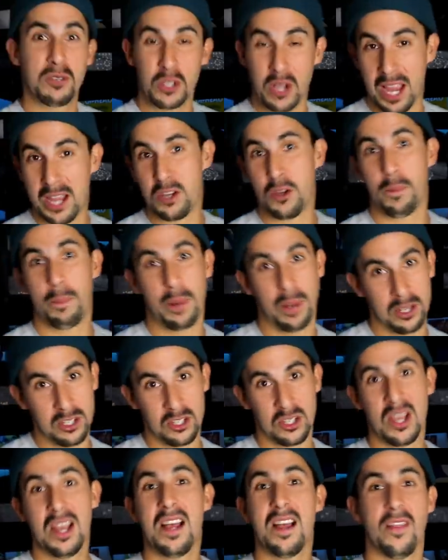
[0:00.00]
trying to
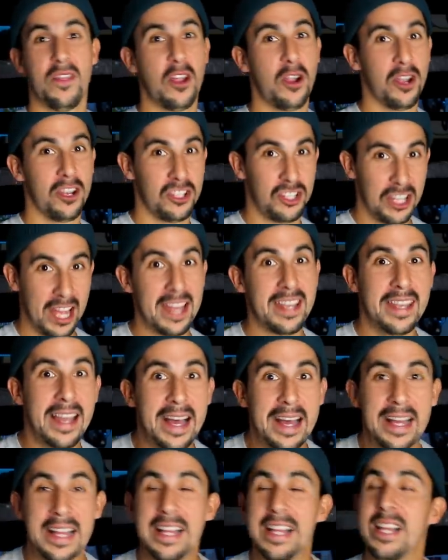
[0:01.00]
push their
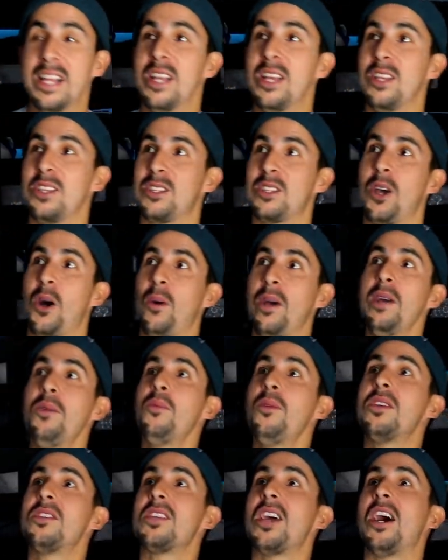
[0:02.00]
agenda. So it
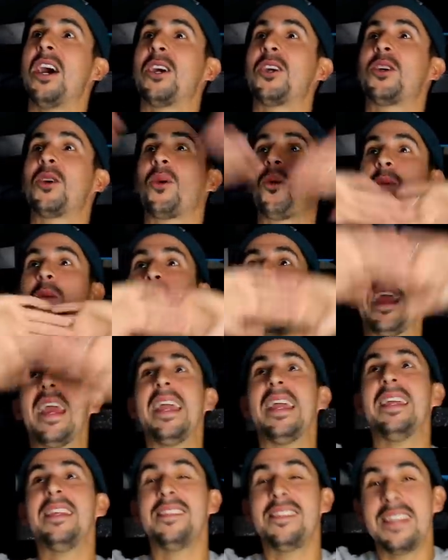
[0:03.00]
was a
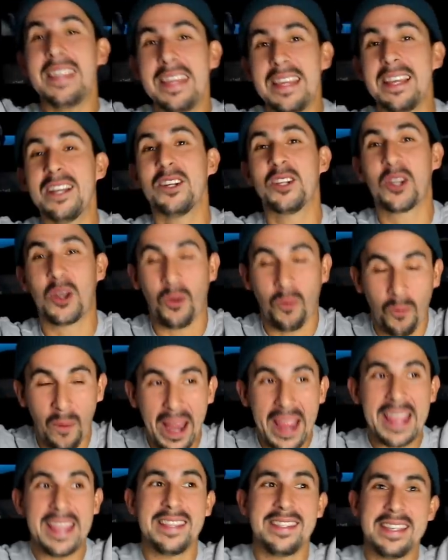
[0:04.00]
crazy,
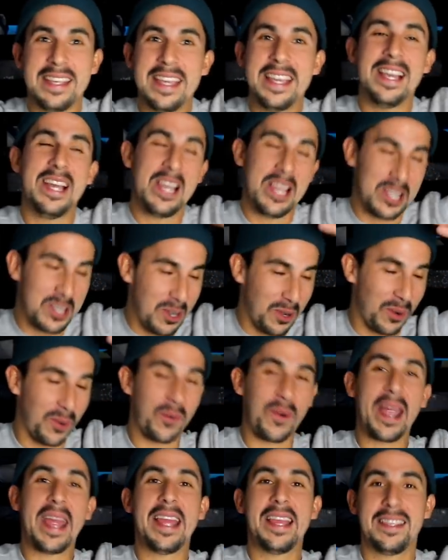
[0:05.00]
crazy,
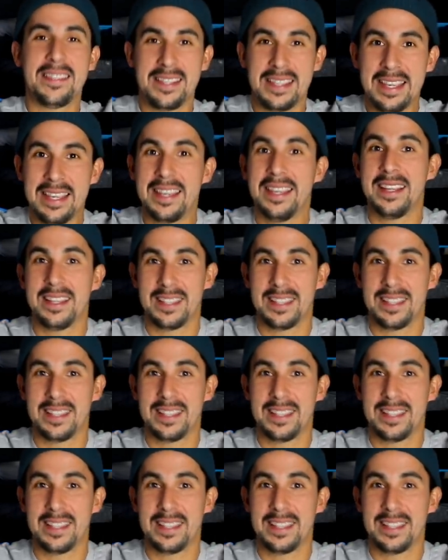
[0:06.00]
crazy